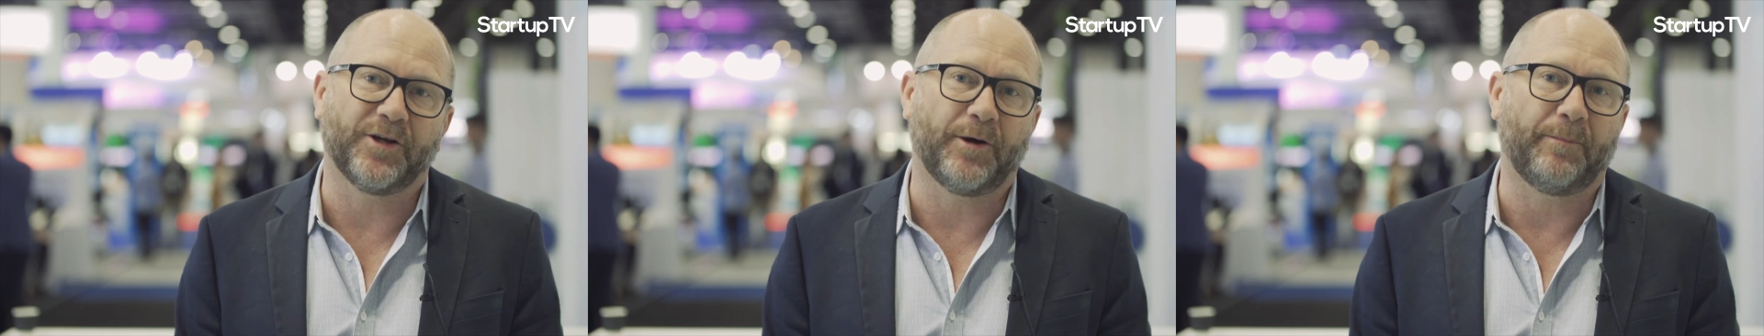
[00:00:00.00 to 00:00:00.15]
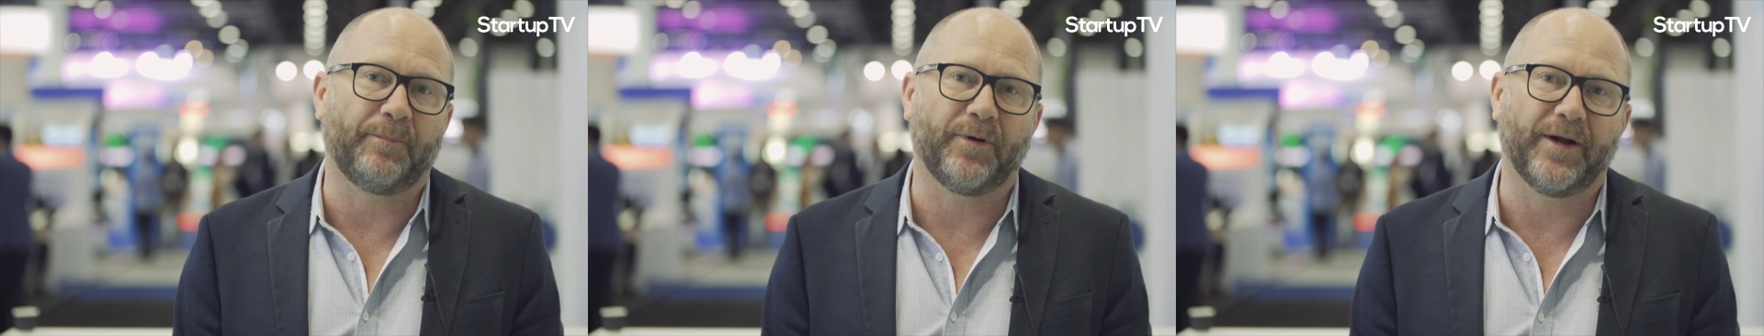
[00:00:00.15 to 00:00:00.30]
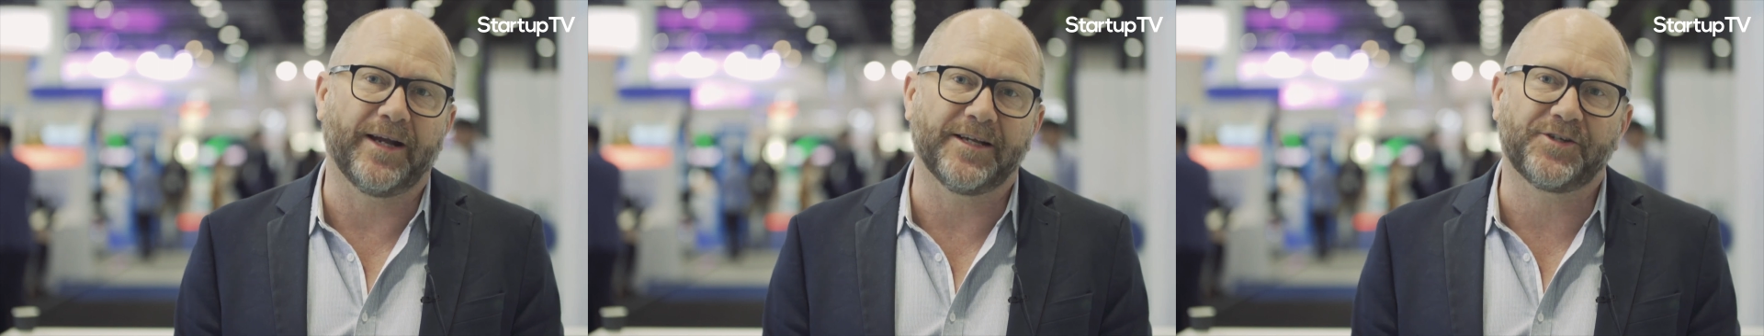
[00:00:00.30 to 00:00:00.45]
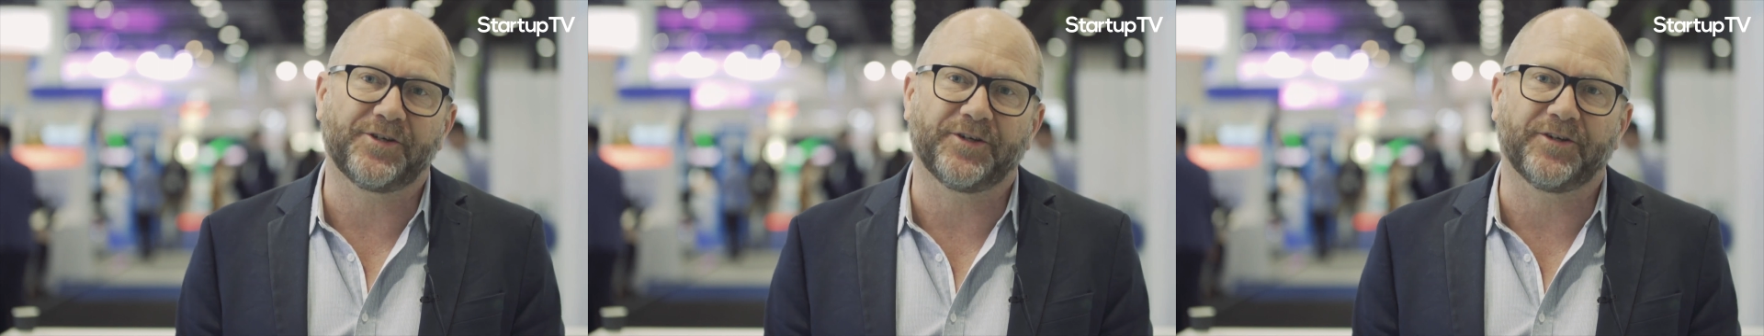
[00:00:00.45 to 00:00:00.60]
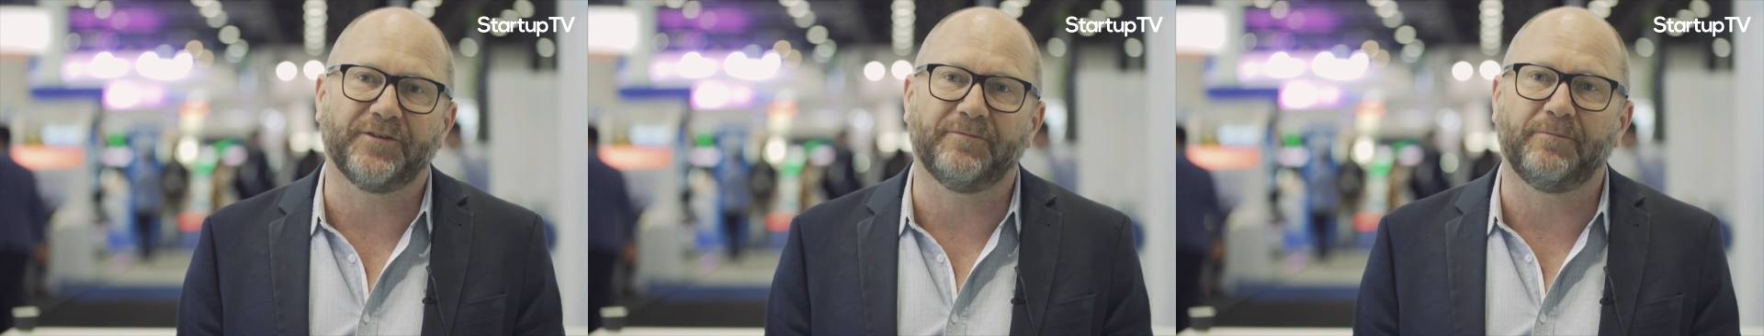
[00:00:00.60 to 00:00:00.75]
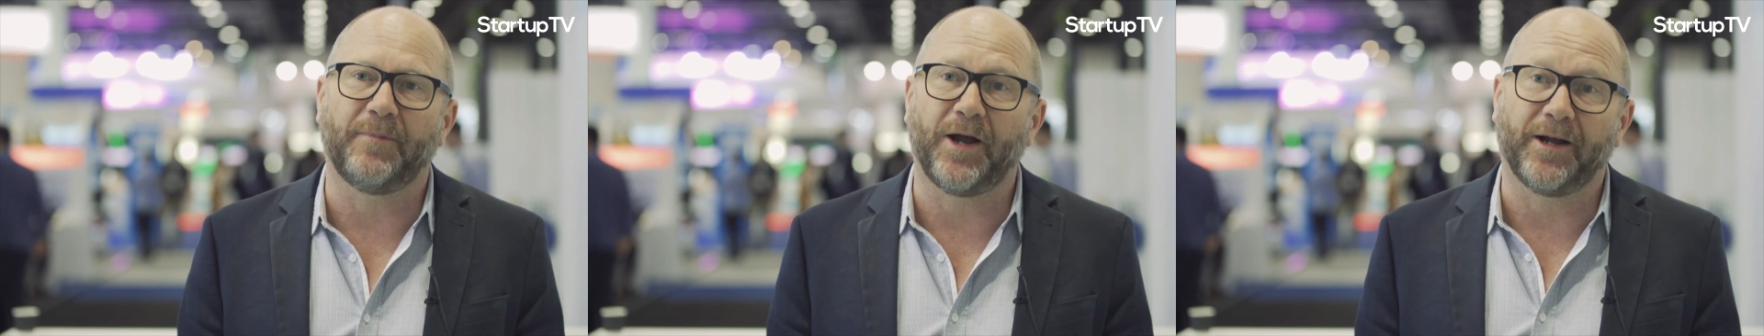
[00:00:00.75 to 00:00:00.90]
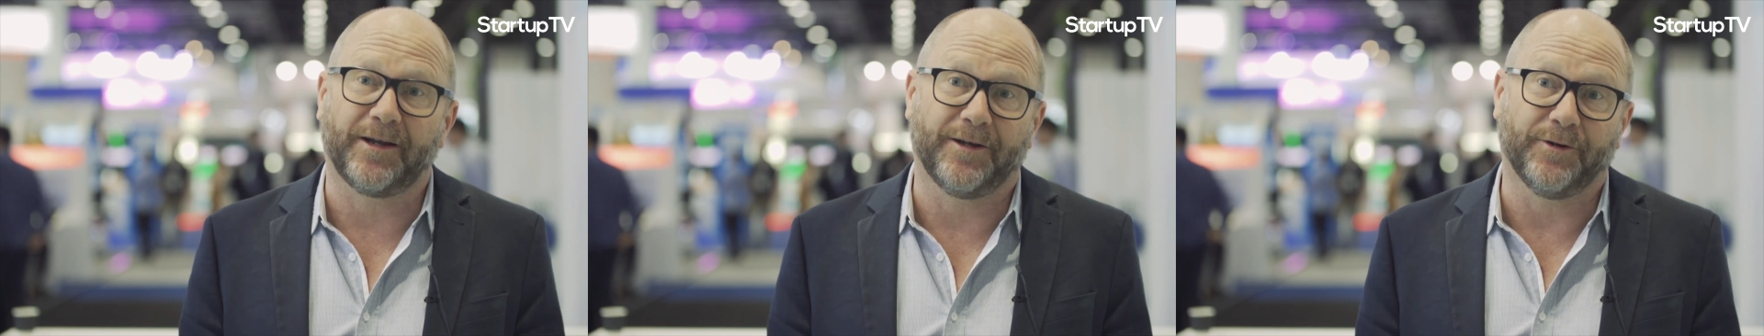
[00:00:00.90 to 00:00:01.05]
operation of
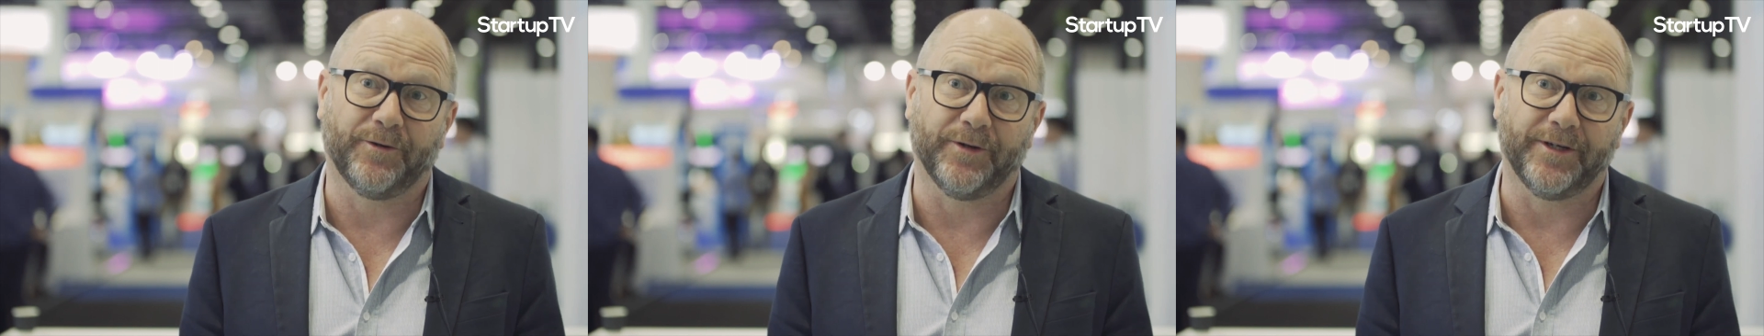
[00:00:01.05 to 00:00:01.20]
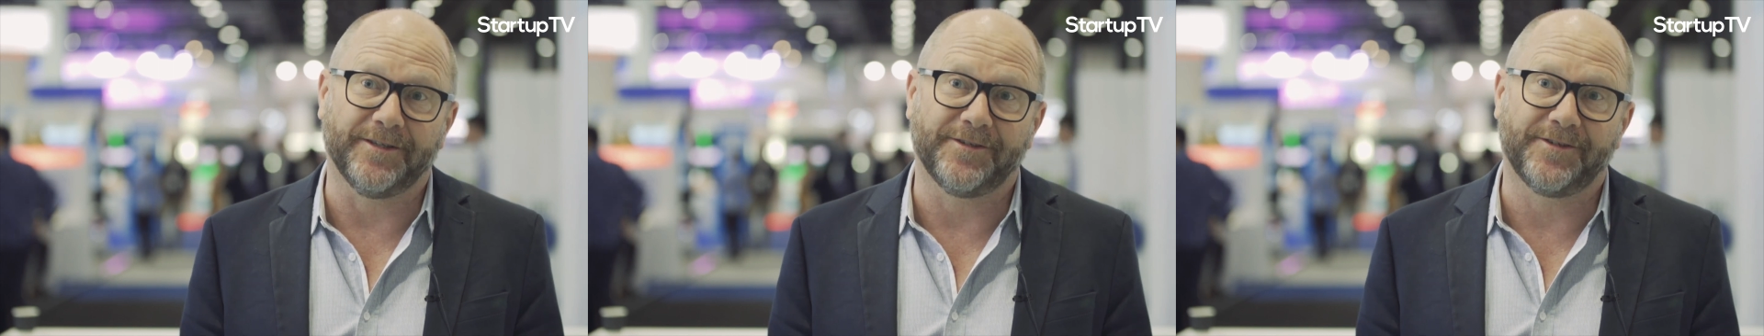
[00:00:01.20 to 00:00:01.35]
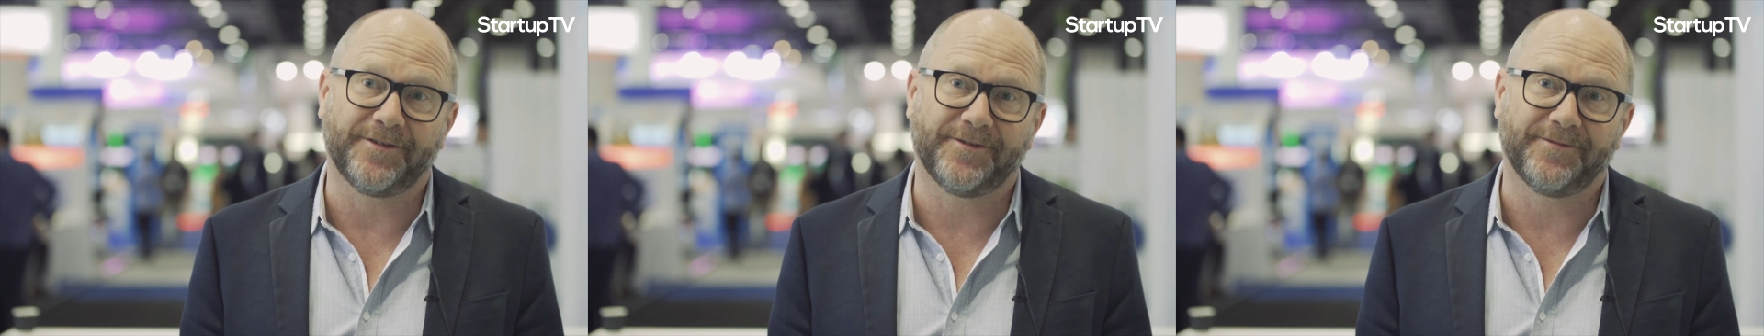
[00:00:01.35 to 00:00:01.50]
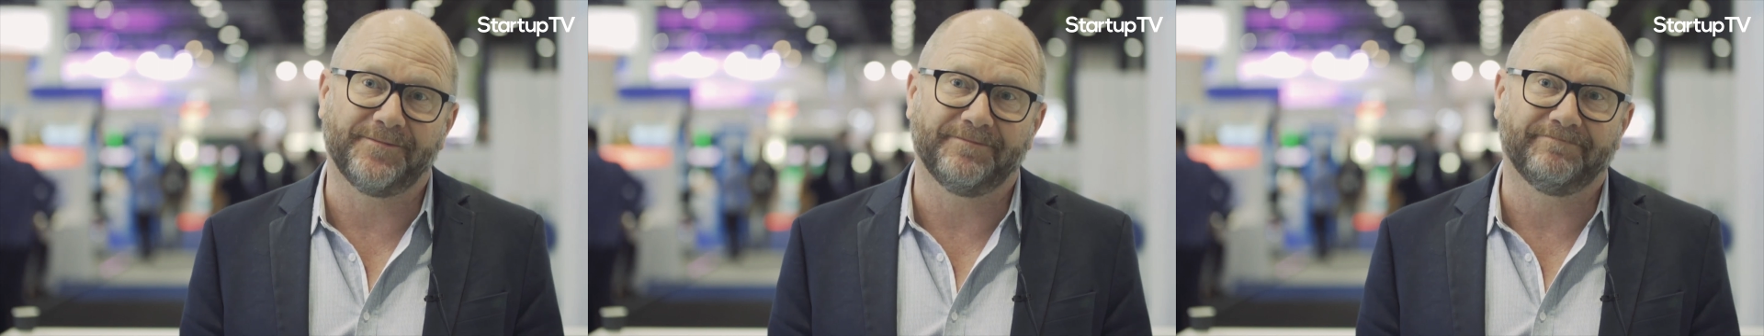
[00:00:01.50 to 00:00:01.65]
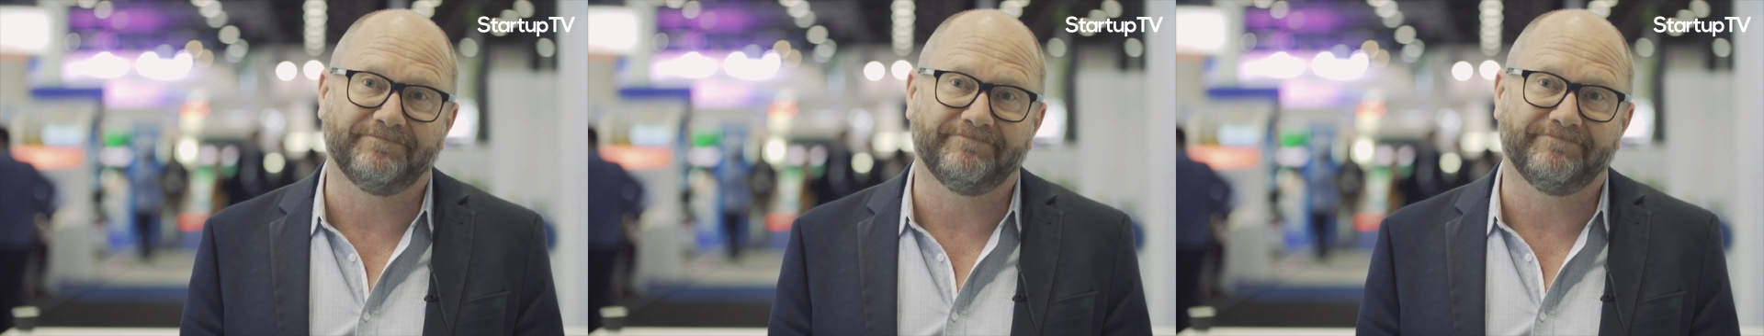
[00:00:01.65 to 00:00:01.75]
microgrids.